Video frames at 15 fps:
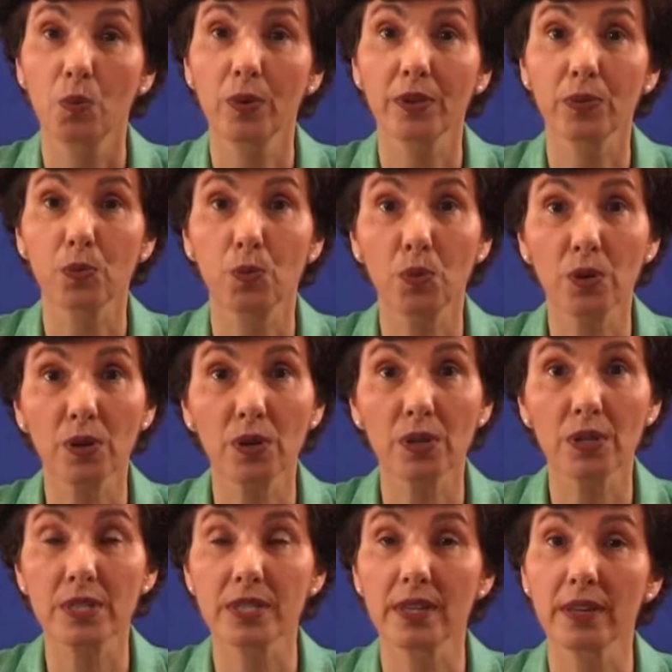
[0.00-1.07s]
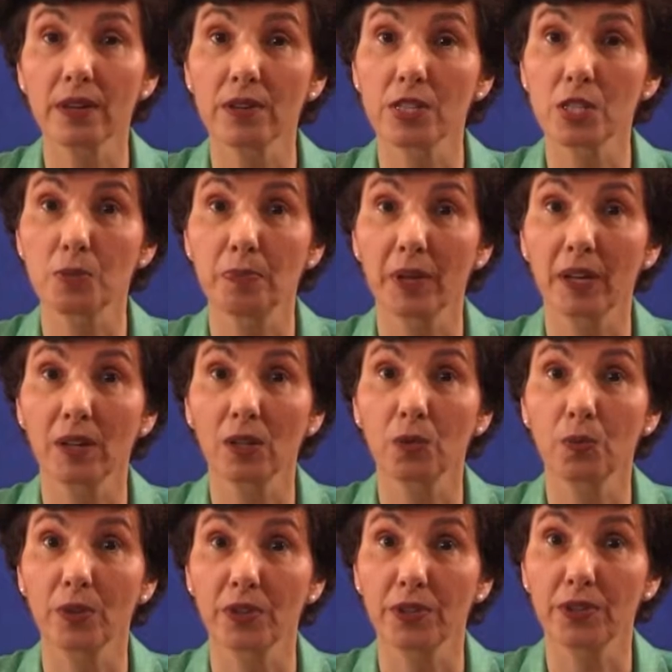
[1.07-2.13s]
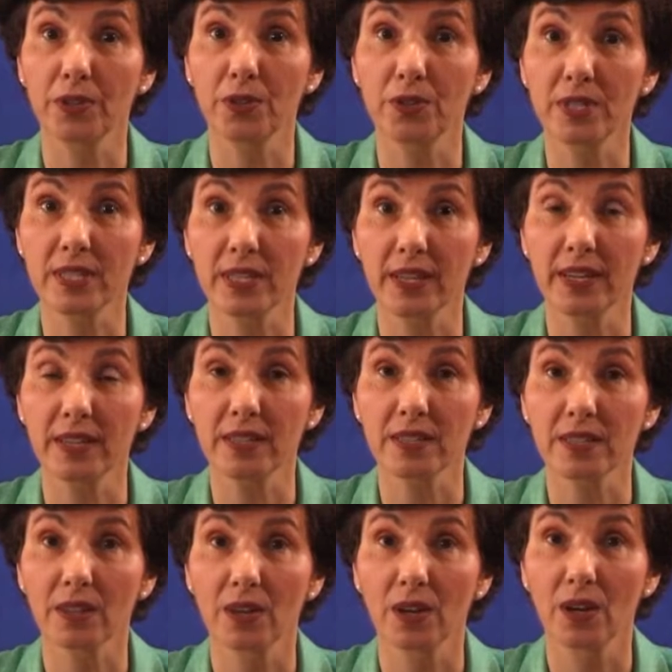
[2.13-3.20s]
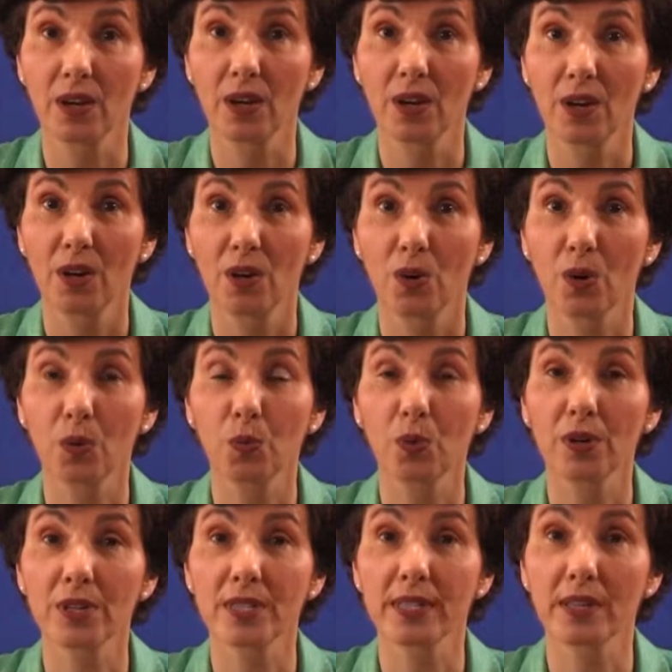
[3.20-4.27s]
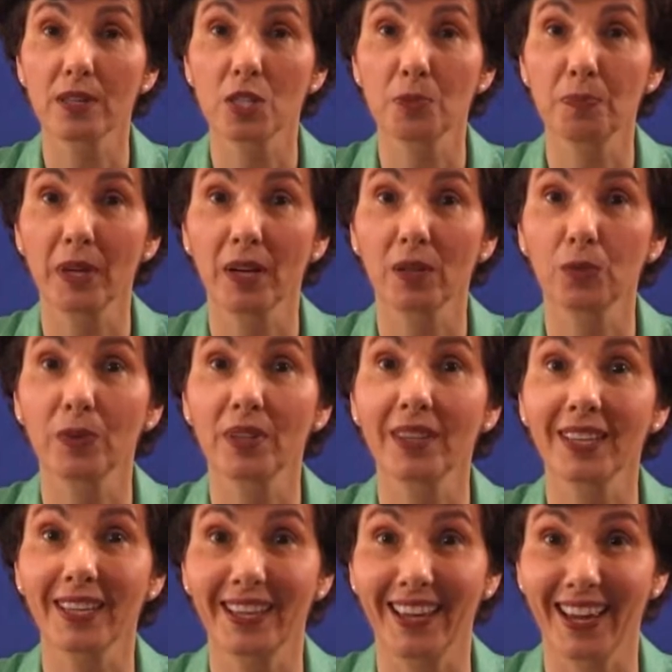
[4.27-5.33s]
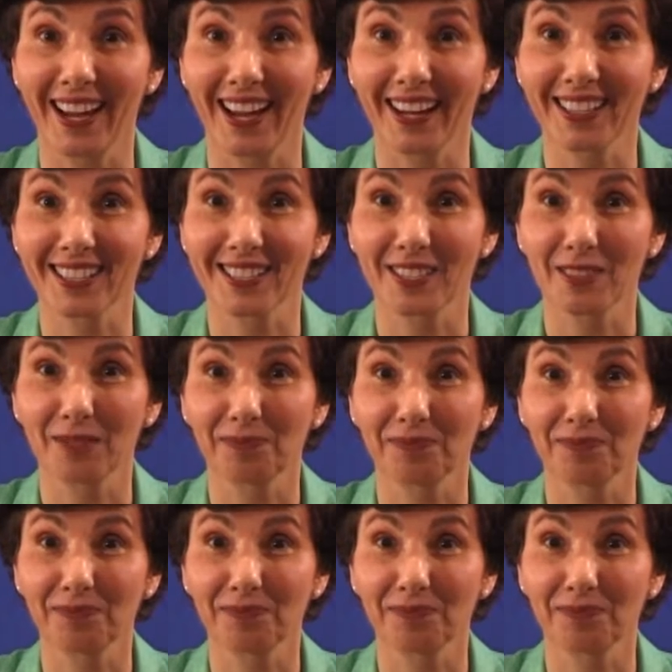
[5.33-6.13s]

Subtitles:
with words that are spelled with two C's or words that are spelled with EX.